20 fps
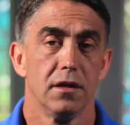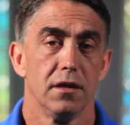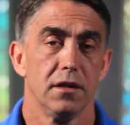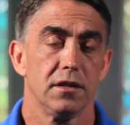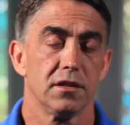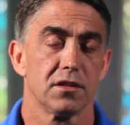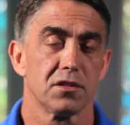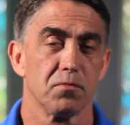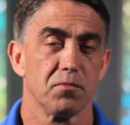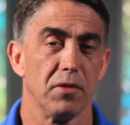
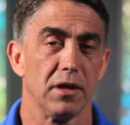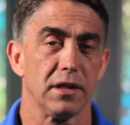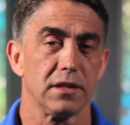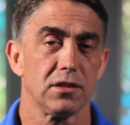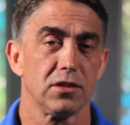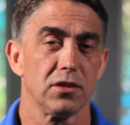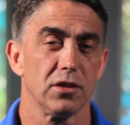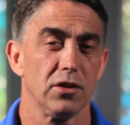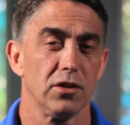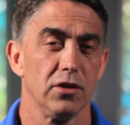as
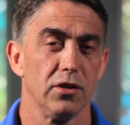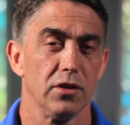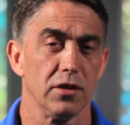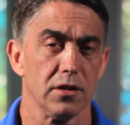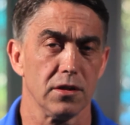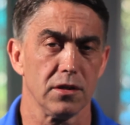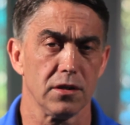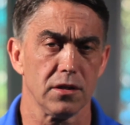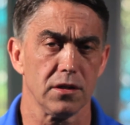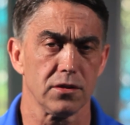much
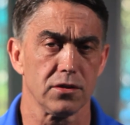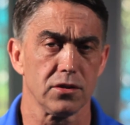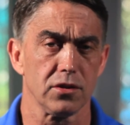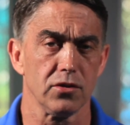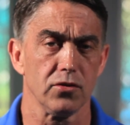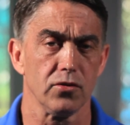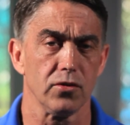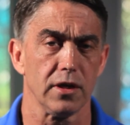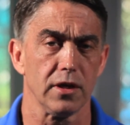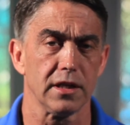as
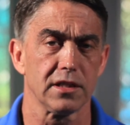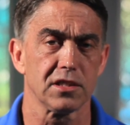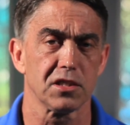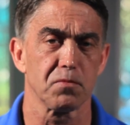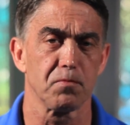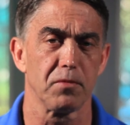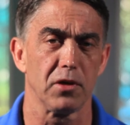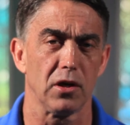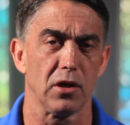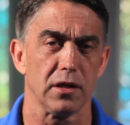you
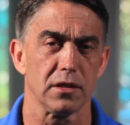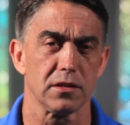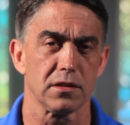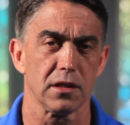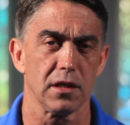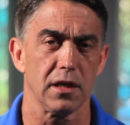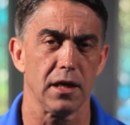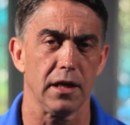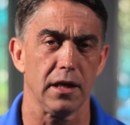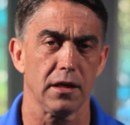experience
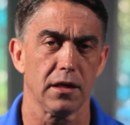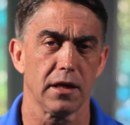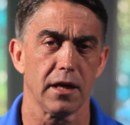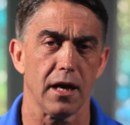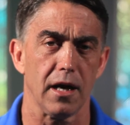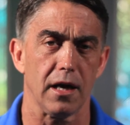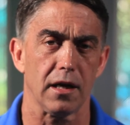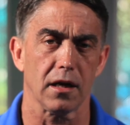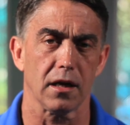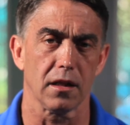a
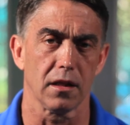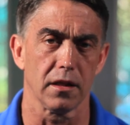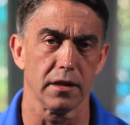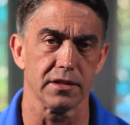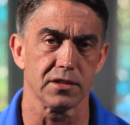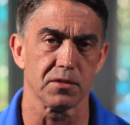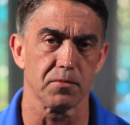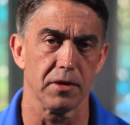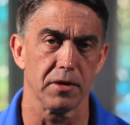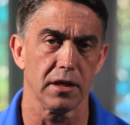
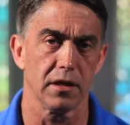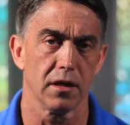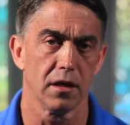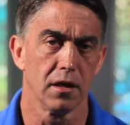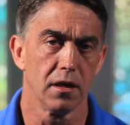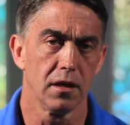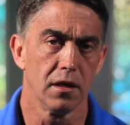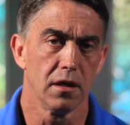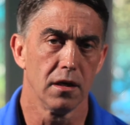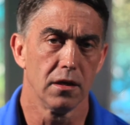cataclysmic
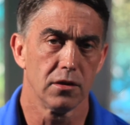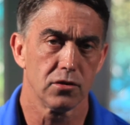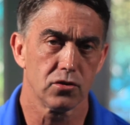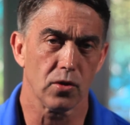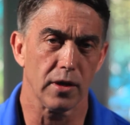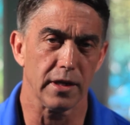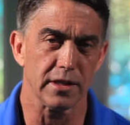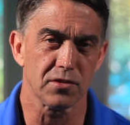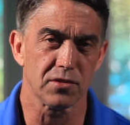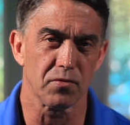
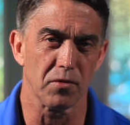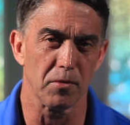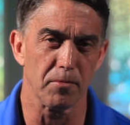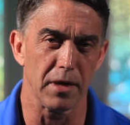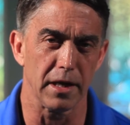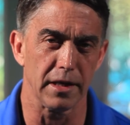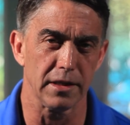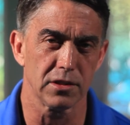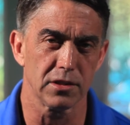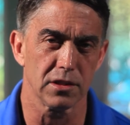
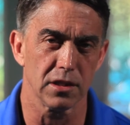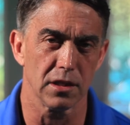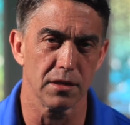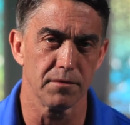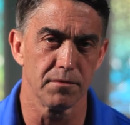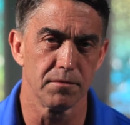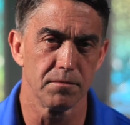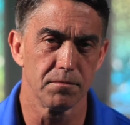transformation.